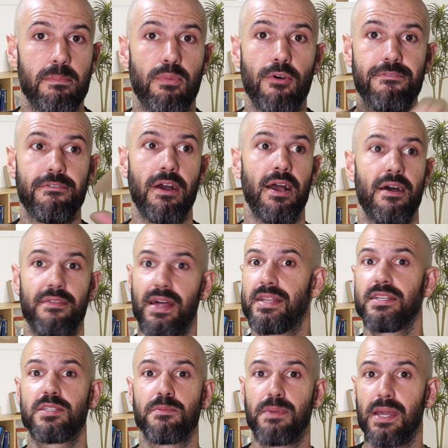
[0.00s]
poof, they
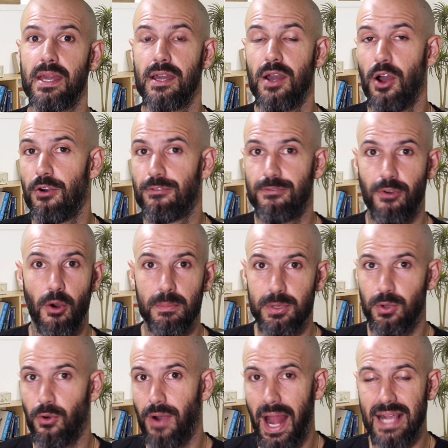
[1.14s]
disappear from
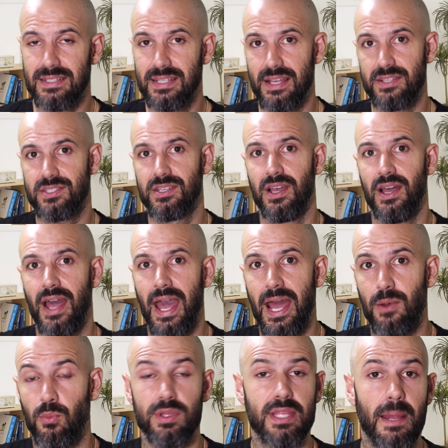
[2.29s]
your access.
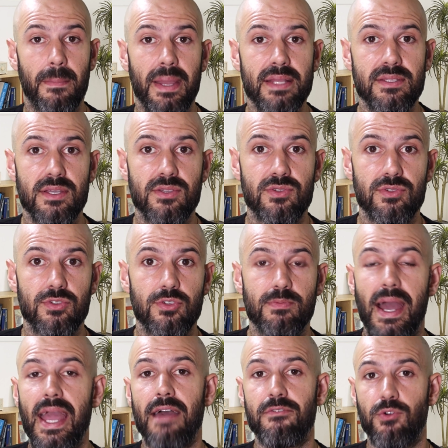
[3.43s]
And what that means is you
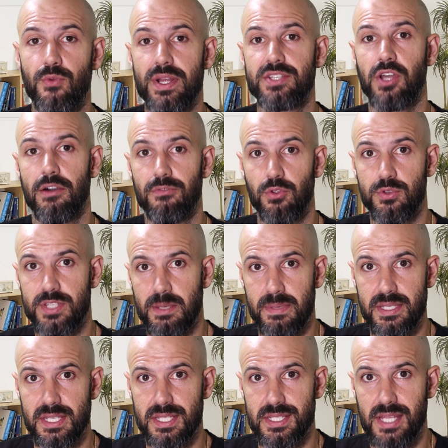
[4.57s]
may have a risk of losing
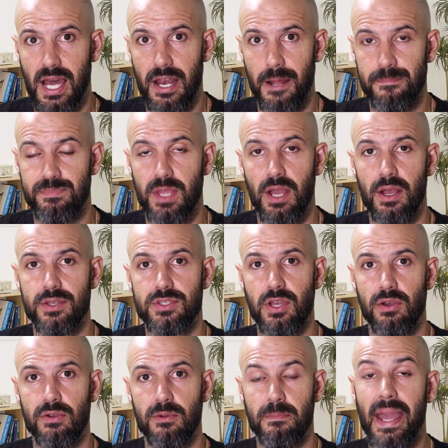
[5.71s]
business data.
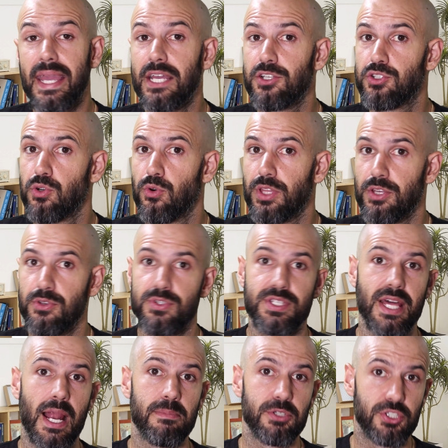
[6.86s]
So making sure that you
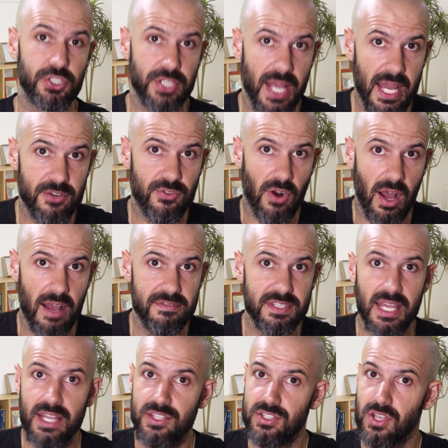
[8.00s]
set up shared drives
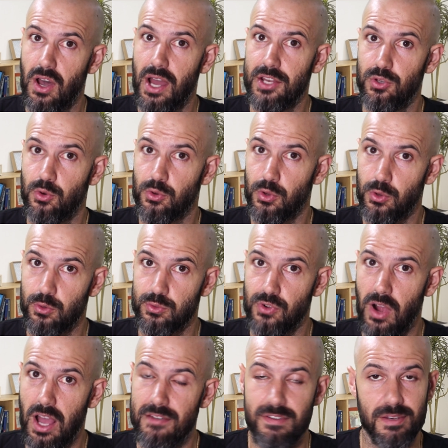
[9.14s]
inside your Google
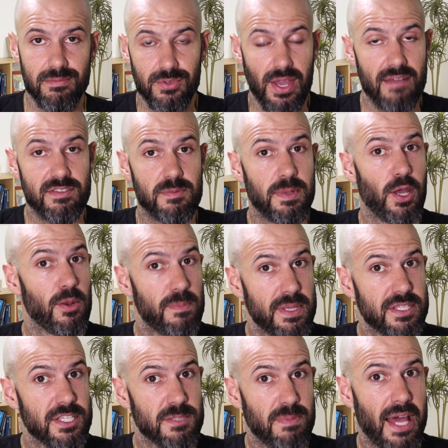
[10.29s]
Drive, and you have to be on a
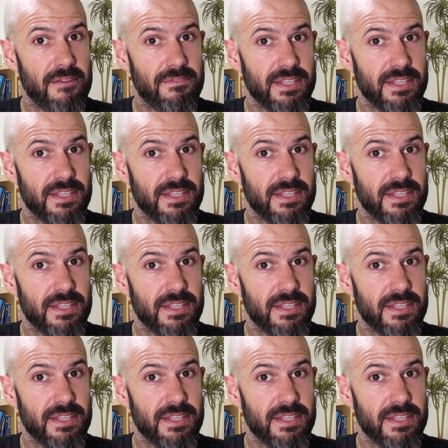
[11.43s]
business plan for